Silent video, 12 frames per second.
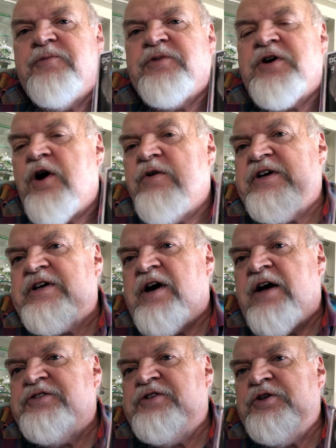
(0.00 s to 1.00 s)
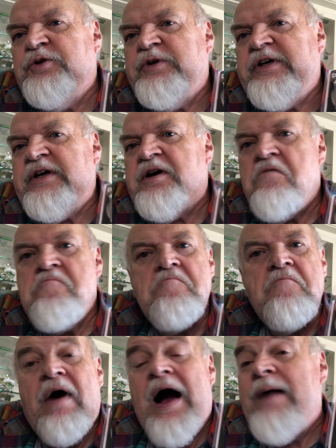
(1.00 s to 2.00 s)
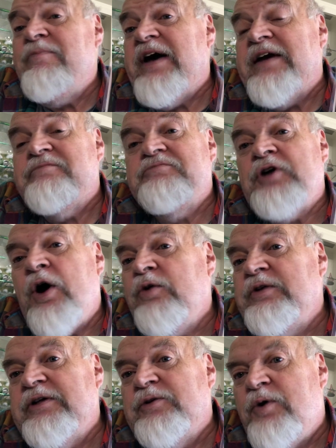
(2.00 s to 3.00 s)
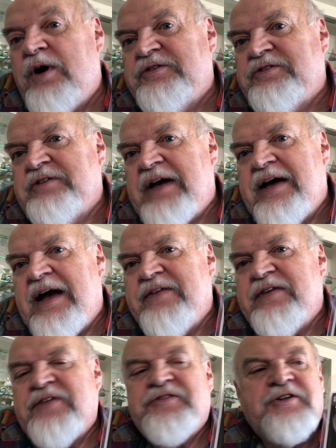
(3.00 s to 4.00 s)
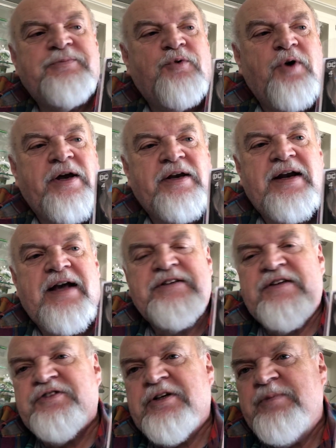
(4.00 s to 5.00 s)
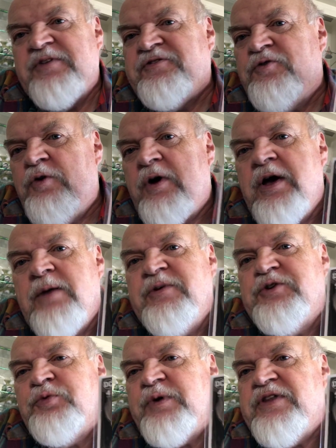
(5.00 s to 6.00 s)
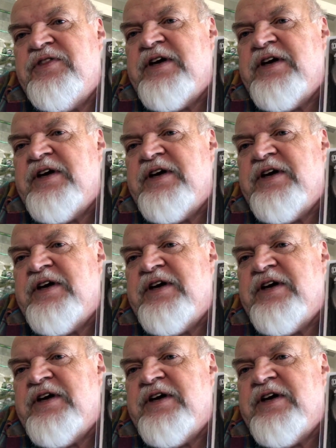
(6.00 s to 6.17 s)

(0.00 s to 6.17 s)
current continuity, I'm like totally lost at this point. And as I've said before, between